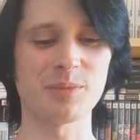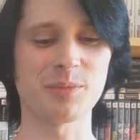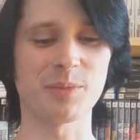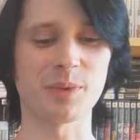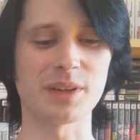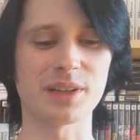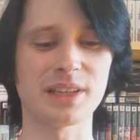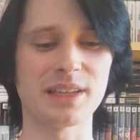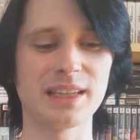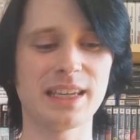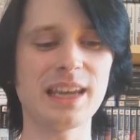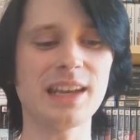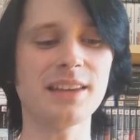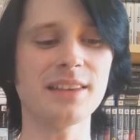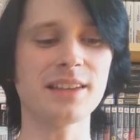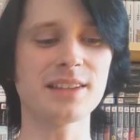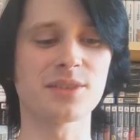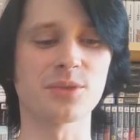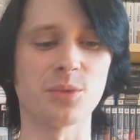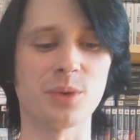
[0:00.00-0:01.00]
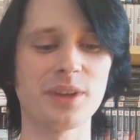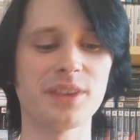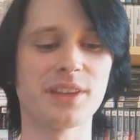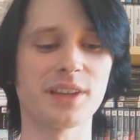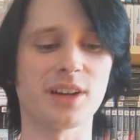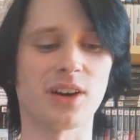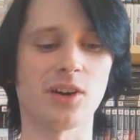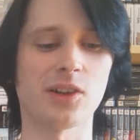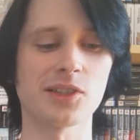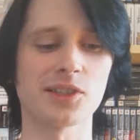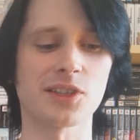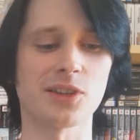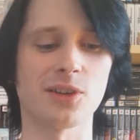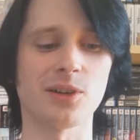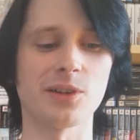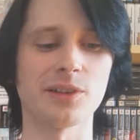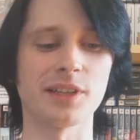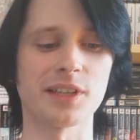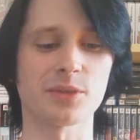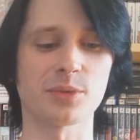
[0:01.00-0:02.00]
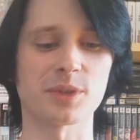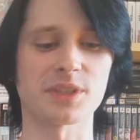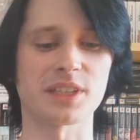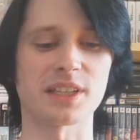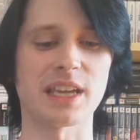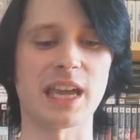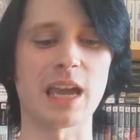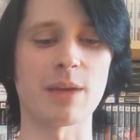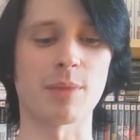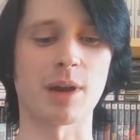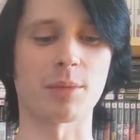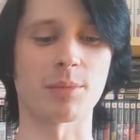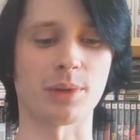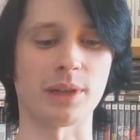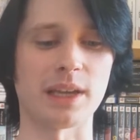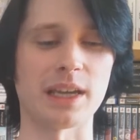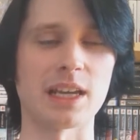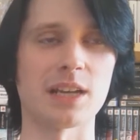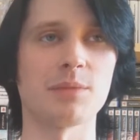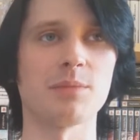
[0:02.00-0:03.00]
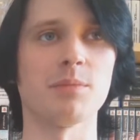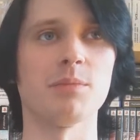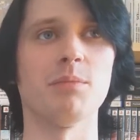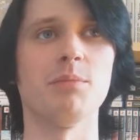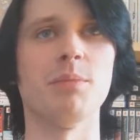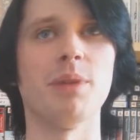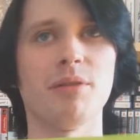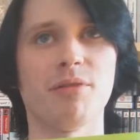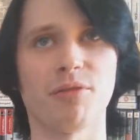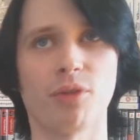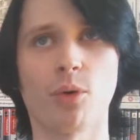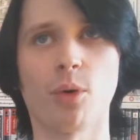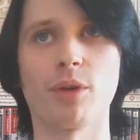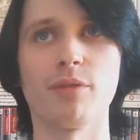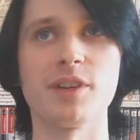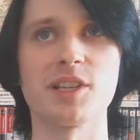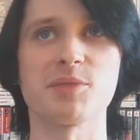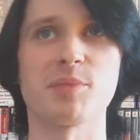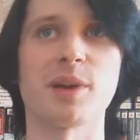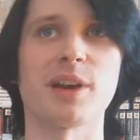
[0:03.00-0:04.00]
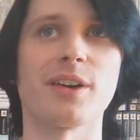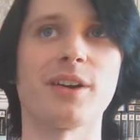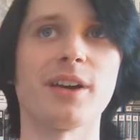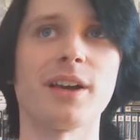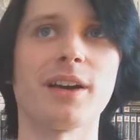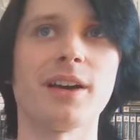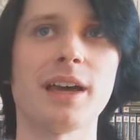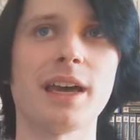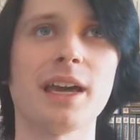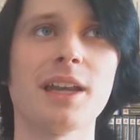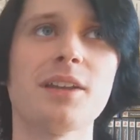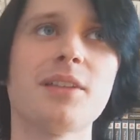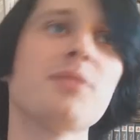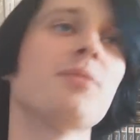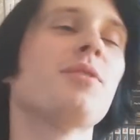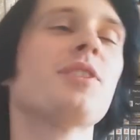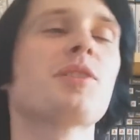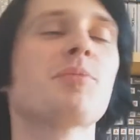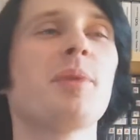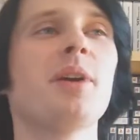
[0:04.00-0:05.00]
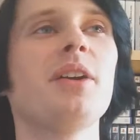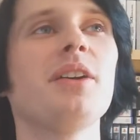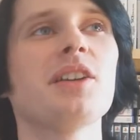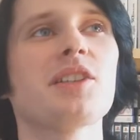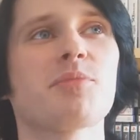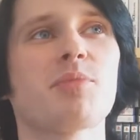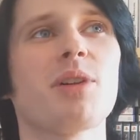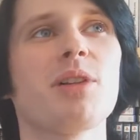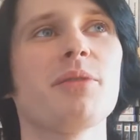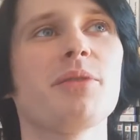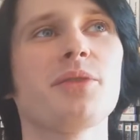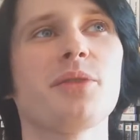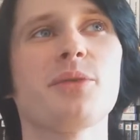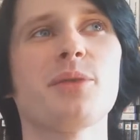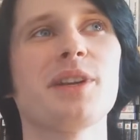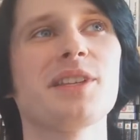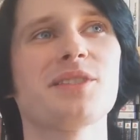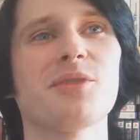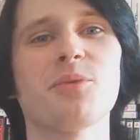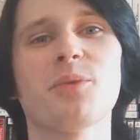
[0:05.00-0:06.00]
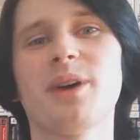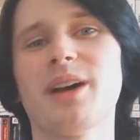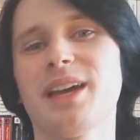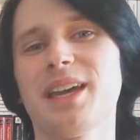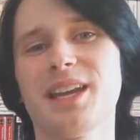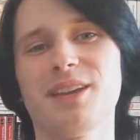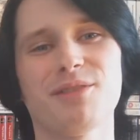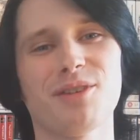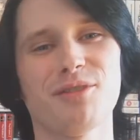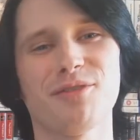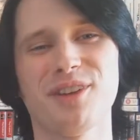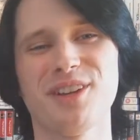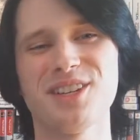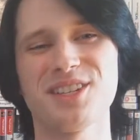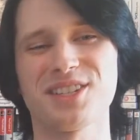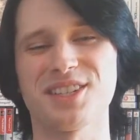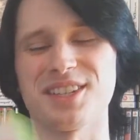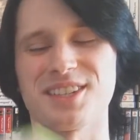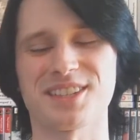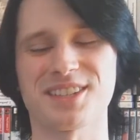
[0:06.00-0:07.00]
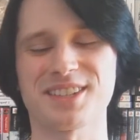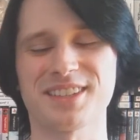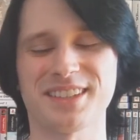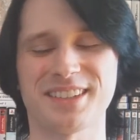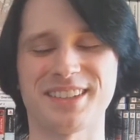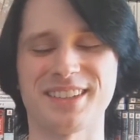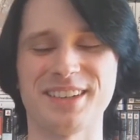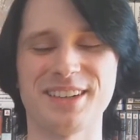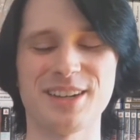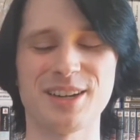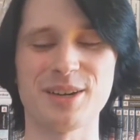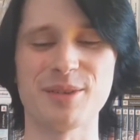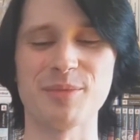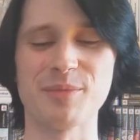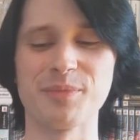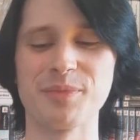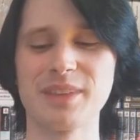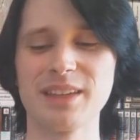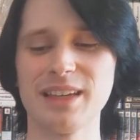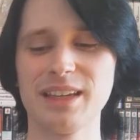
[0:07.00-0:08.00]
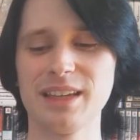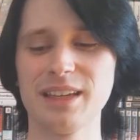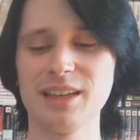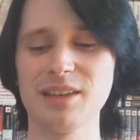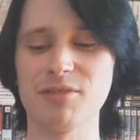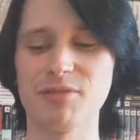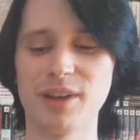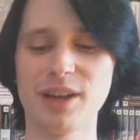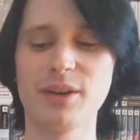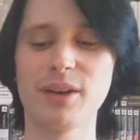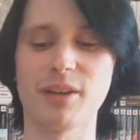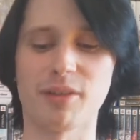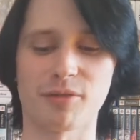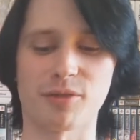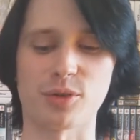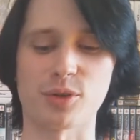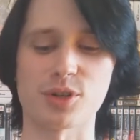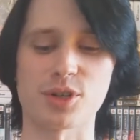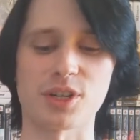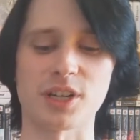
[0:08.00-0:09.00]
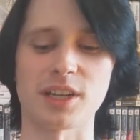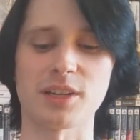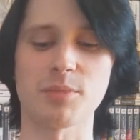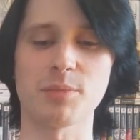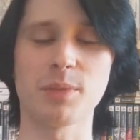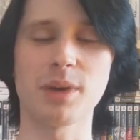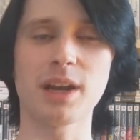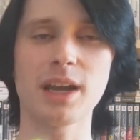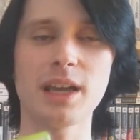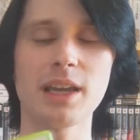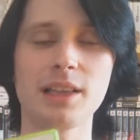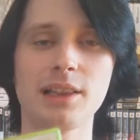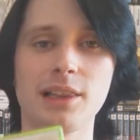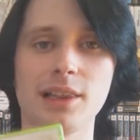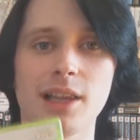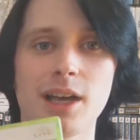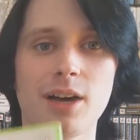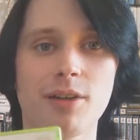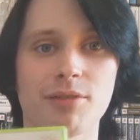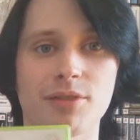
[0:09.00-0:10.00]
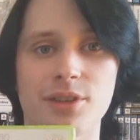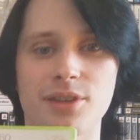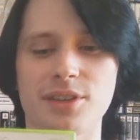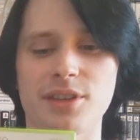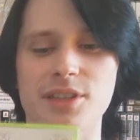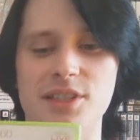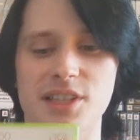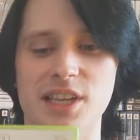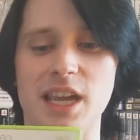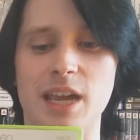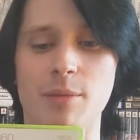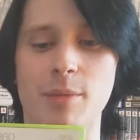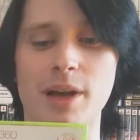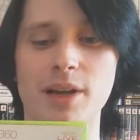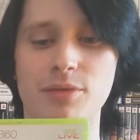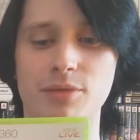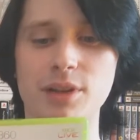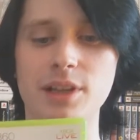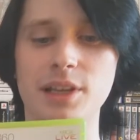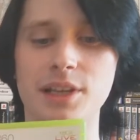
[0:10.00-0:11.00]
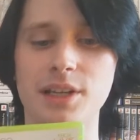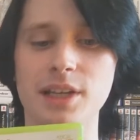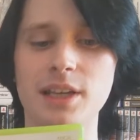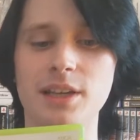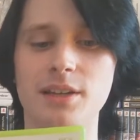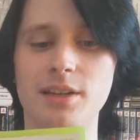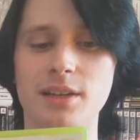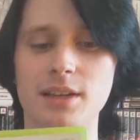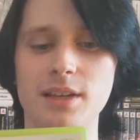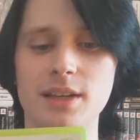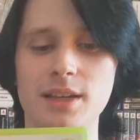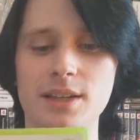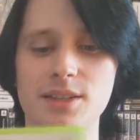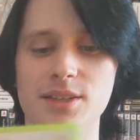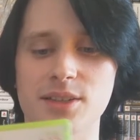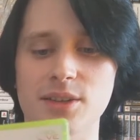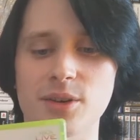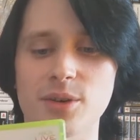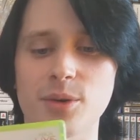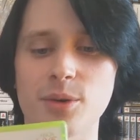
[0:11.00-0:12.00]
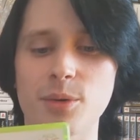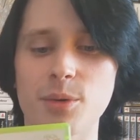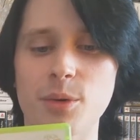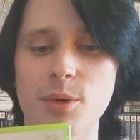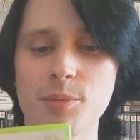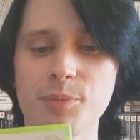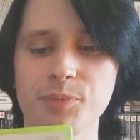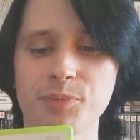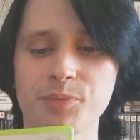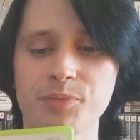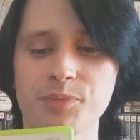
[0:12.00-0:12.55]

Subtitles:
but getting this with the console, this was the game I played before Vesperia, and Vesperia is probably the reason why I never finished this. Very unfortunate, but I loved this game, I really did. So